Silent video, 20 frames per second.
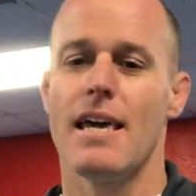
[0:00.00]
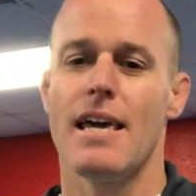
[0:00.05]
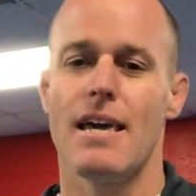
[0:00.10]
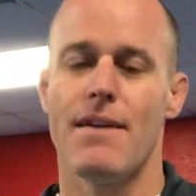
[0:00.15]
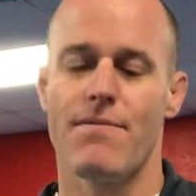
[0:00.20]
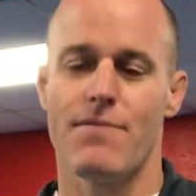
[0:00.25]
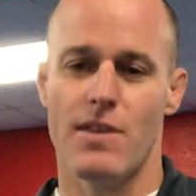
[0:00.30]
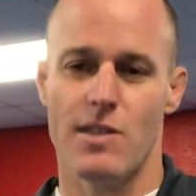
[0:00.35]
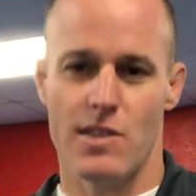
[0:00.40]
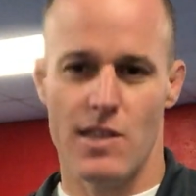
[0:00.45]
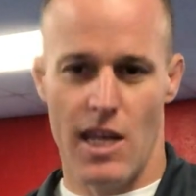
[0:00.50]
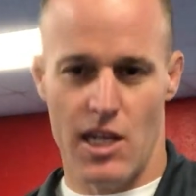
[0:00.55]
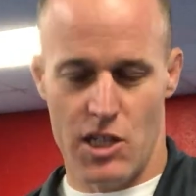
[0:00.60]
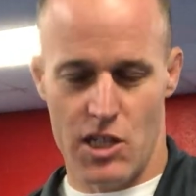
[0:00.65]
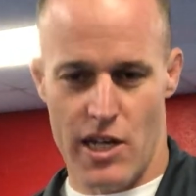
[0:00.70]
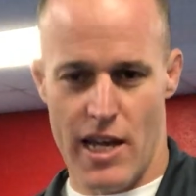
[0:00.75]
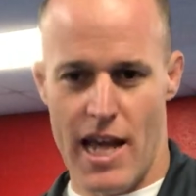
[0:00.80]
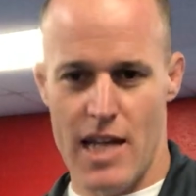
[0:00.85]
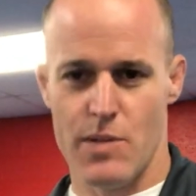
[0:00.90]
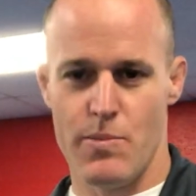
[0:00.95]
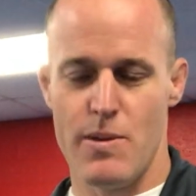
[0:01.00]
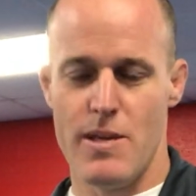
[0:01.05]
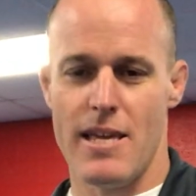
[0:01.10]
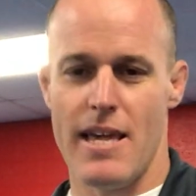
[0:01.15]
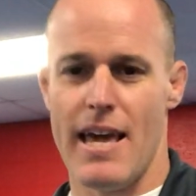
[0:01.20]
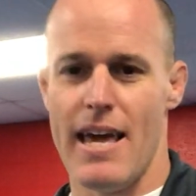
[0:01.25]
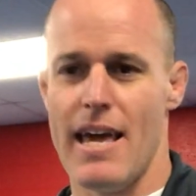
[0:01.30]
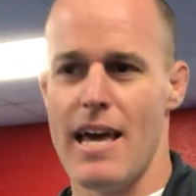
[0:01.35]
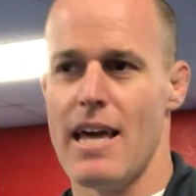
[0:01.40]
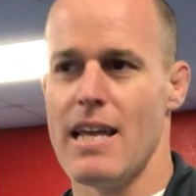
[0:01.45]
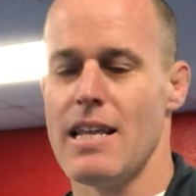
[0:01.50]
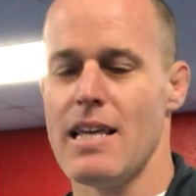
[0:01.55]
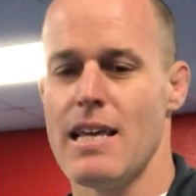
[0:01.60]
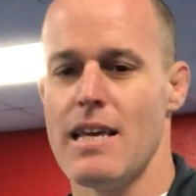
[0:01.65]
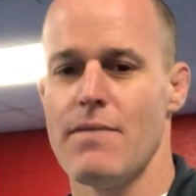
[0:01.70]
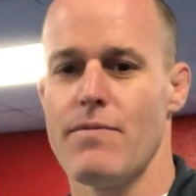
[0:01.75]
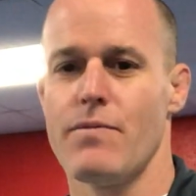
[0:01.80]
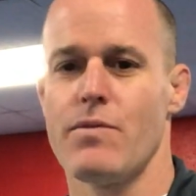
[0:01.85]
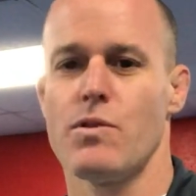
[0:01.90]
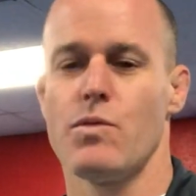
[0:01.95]
If the session has began,
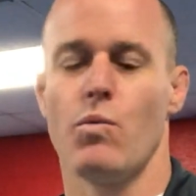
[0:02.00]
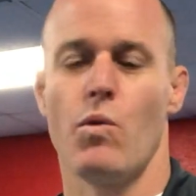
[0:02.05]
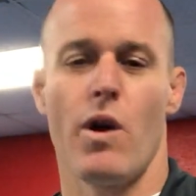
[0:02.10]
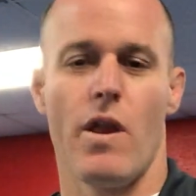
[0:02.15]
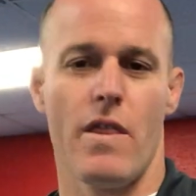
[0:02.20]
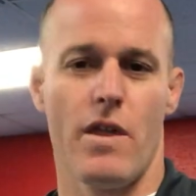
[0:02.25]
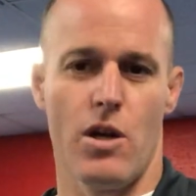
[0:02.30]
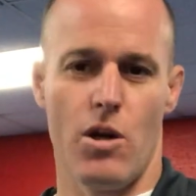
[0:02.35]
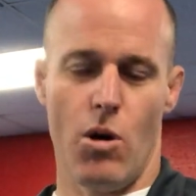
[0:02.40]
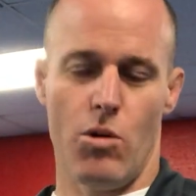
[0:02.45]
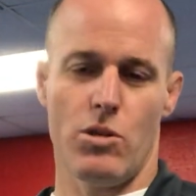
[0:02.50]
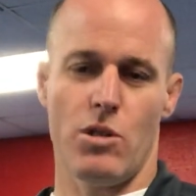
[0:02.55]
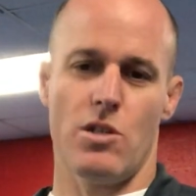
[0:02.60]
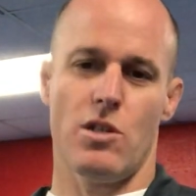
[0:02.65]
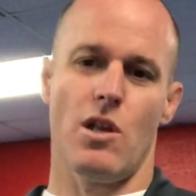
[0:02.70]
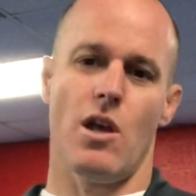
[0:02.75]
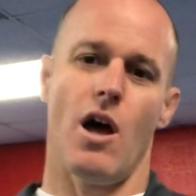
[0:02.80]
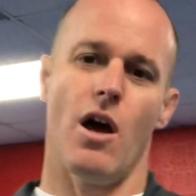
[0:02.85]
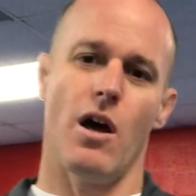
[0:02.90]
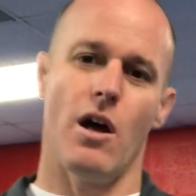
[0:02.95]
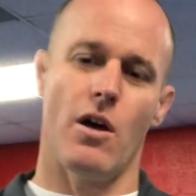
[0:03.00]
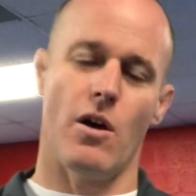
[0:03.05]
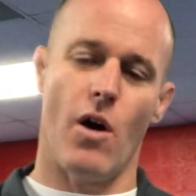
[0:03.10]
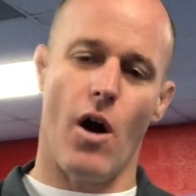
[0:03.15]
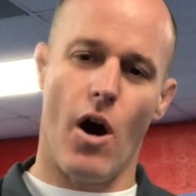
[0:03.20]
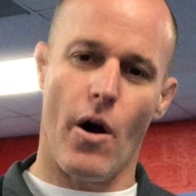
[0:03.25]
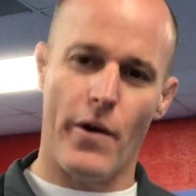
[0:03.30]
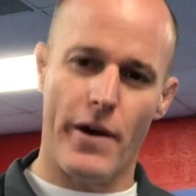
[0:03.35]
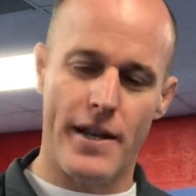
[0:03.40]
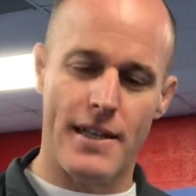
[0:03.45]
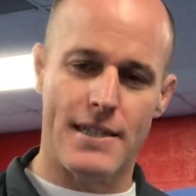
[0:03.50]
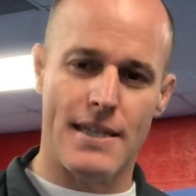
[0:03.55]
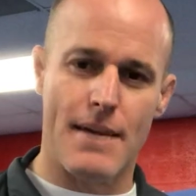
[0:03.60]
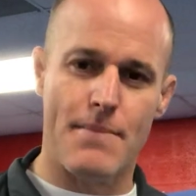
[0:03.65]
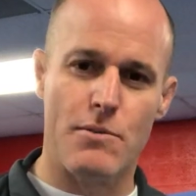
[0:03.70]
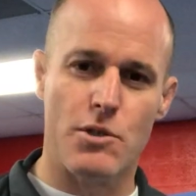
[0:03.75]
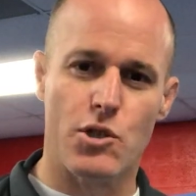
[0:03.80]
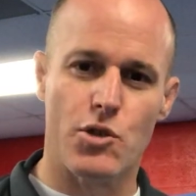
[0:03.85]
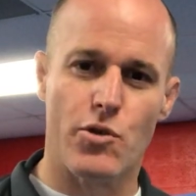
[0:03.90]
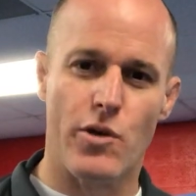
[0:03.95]
if one of the coaches are already
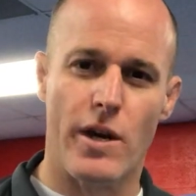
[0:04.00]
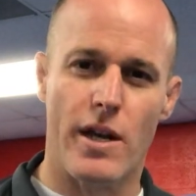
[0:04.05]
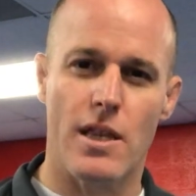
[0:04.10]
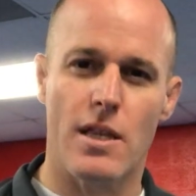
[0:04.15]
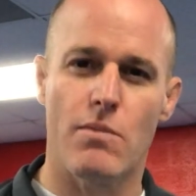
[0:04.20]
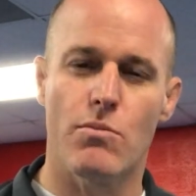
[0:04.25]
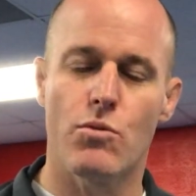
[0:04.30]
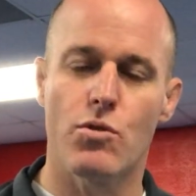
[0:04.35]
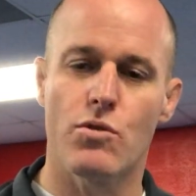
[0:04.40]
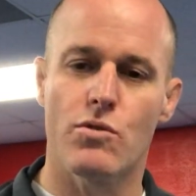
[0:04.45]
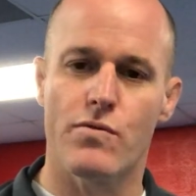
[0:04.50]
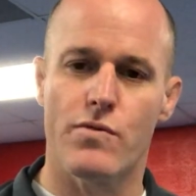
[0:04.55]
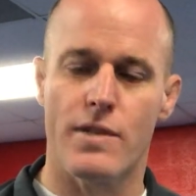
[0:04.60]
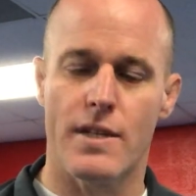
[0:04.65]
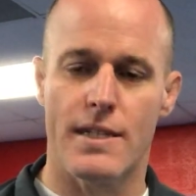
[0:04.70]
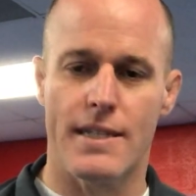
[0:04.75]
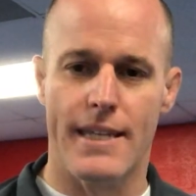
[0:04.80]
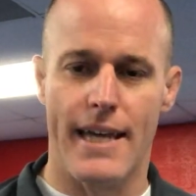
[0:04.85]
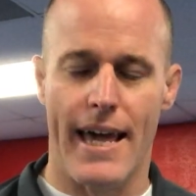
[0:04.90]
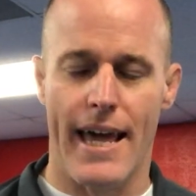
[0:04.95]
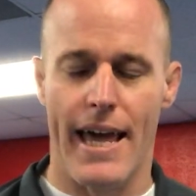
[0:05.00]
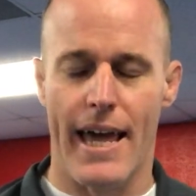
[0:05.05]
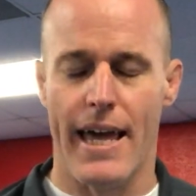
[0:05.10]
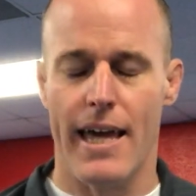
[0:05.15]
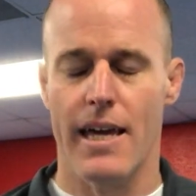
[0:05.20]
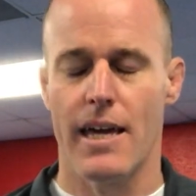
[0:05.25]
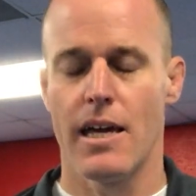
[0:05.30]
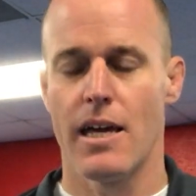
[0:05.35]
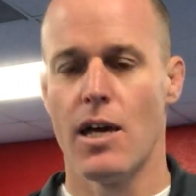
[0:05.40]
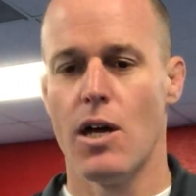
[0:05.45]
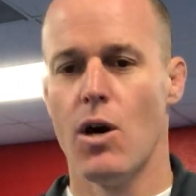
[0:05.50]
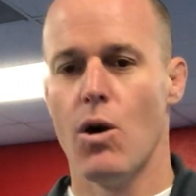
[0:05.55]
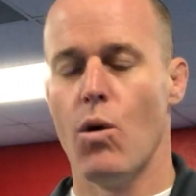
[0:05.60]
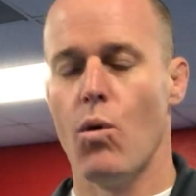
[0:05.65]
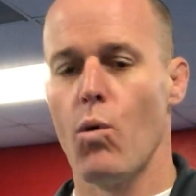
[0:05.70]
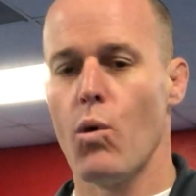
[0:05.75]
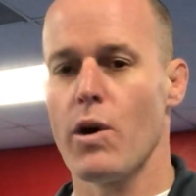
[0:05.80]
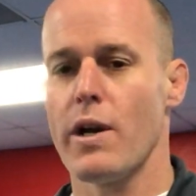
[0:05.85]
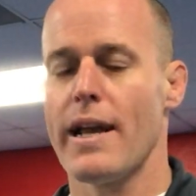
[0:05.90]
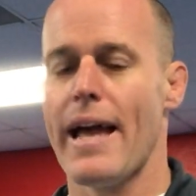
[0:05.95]
demonstrating the moves for the day,
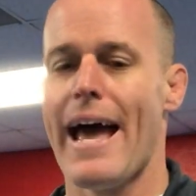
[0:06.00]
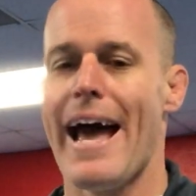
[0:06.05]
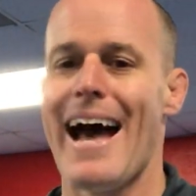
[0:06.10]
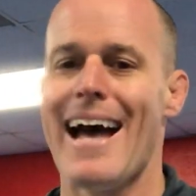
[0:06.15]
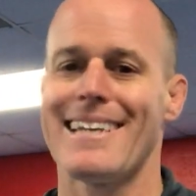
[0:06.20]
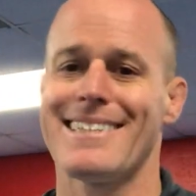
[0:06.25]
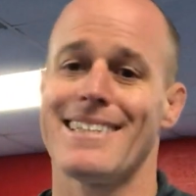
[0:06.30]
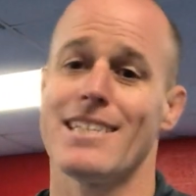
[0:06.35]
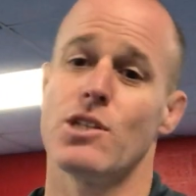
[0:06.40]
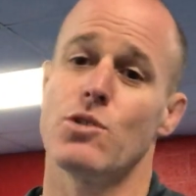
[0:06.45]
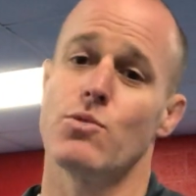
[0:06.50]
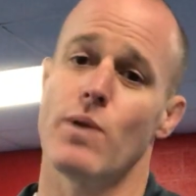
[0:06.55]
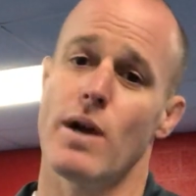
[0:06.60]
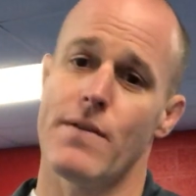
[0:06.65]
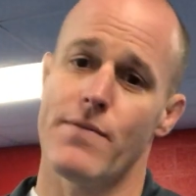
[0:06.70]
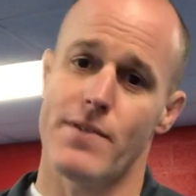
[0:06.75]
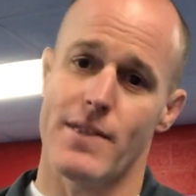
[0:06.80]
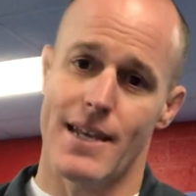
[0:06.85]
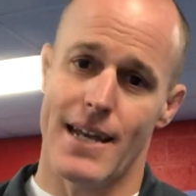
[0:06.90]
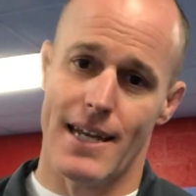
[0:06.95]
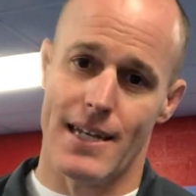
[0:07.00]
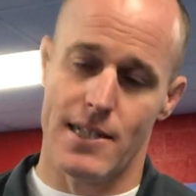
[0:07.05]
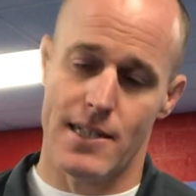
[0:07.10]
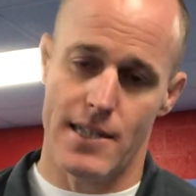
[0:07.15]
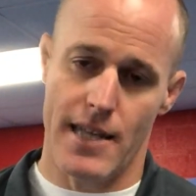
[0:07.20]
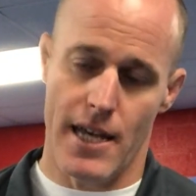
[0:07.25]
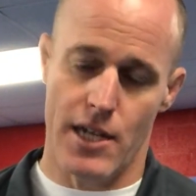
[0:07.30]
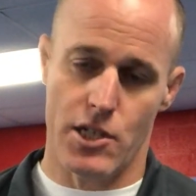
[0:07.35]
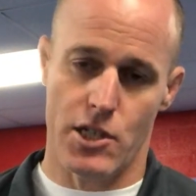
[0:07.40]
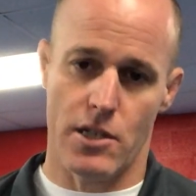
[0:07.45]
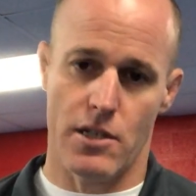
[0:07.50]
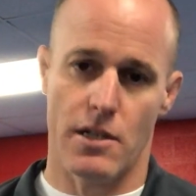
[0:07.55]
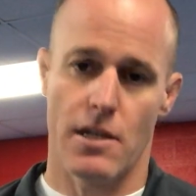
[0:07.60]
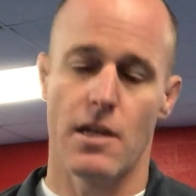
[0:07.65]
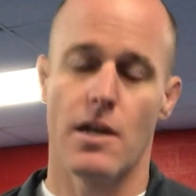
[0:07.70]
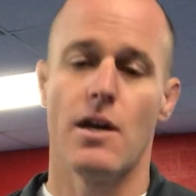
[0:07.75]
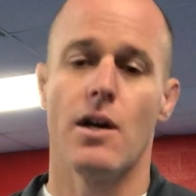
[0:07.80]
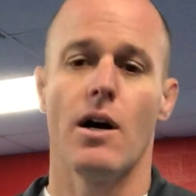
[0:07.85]
we're going to ask that you wait for the next session.